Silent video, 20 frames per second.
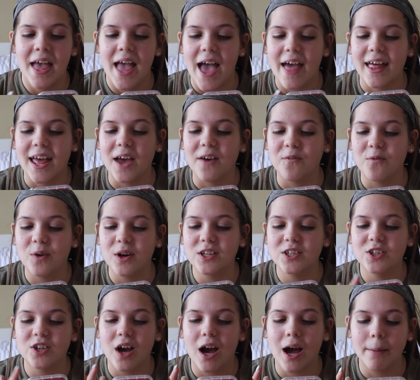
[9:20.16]
And I have
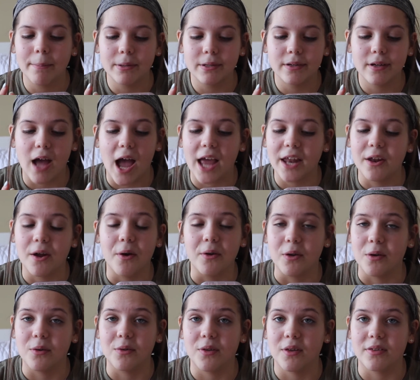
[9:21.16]
Woodshop. I
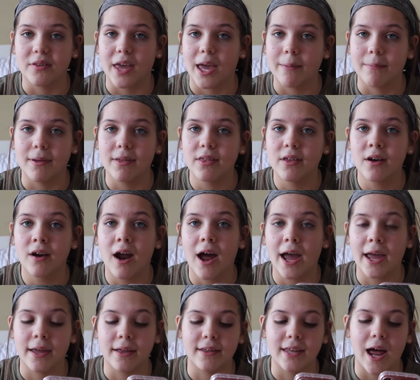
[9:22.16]
don't use this game either.
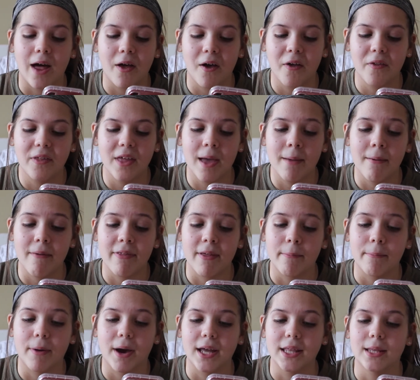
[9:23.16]
I download them and
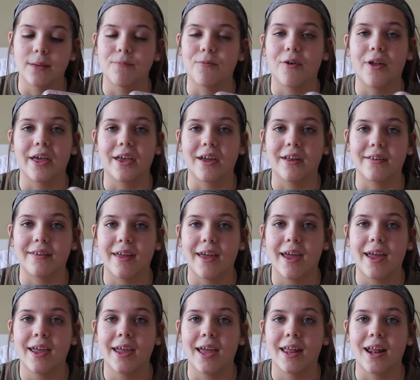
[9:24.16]
then played them for like a
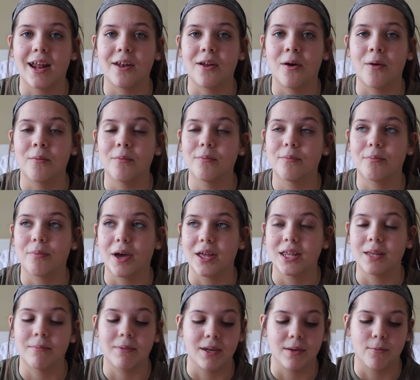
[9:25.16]
day, and I don't play
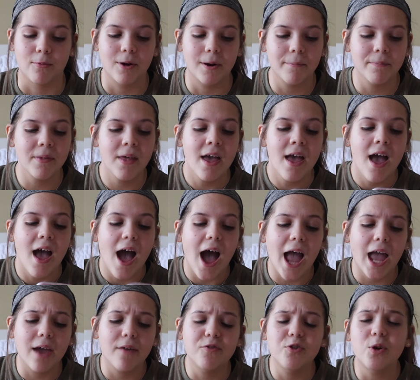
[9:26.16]
them anymore.
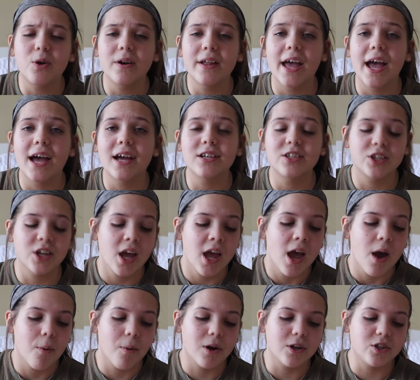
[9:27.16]
I have DoorDash,
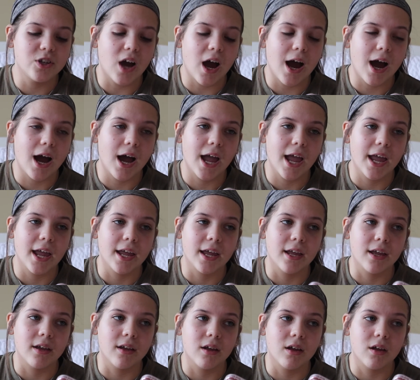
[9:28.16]
which
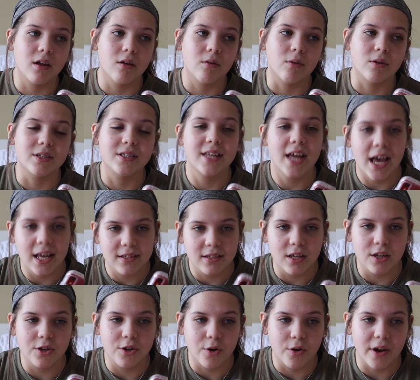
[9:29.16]
I was
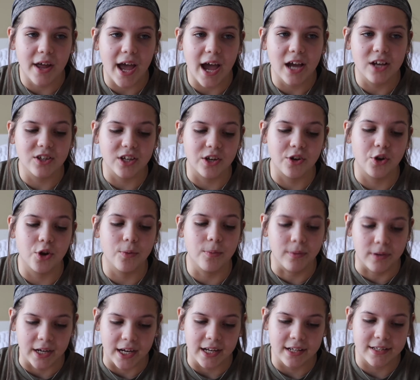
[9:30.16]
testing DoorDash and
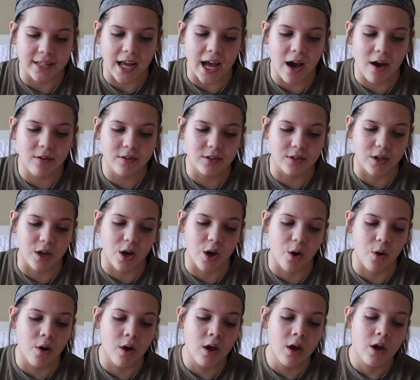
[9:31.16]
Uber Eats out,
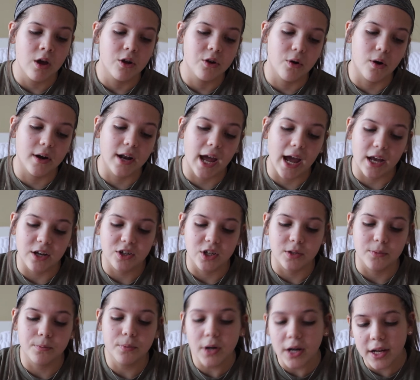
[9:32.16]
so DoorDash
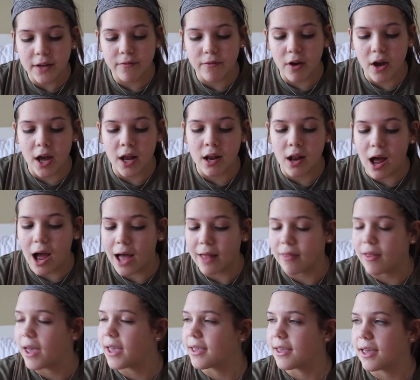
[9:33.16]
is pretty fun. I
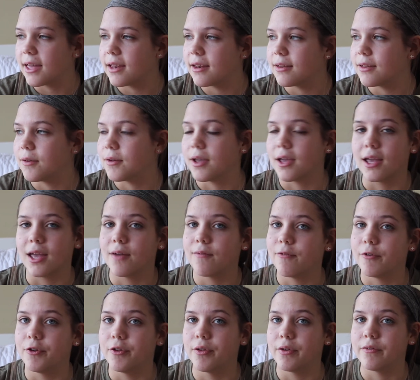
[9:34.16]
like it. You can
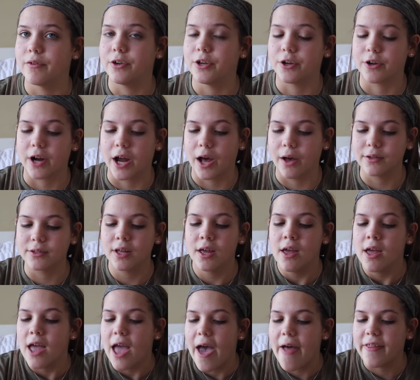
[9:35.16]
get food delivered to your house.
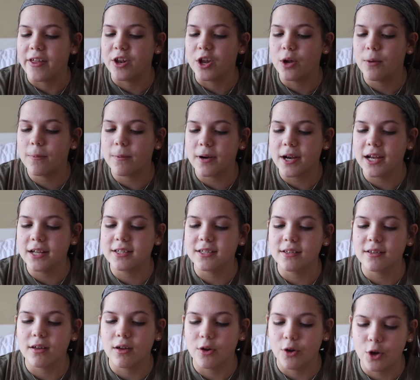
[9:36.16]
And then Uber
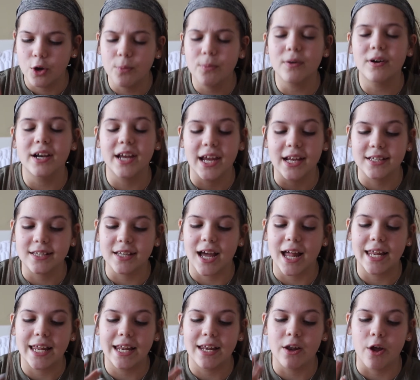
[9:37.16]
Eats
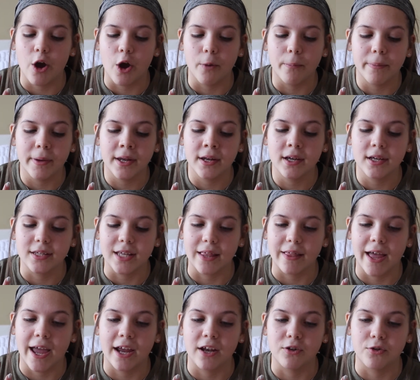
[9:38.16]
I didn't open because I
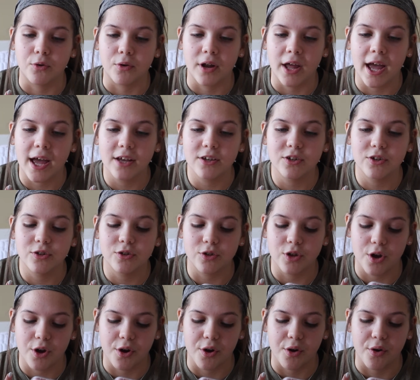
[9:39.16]
like DoorDash,
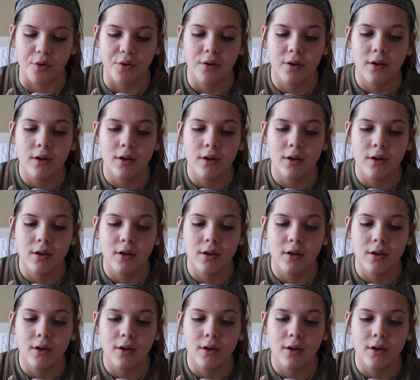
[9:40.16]
so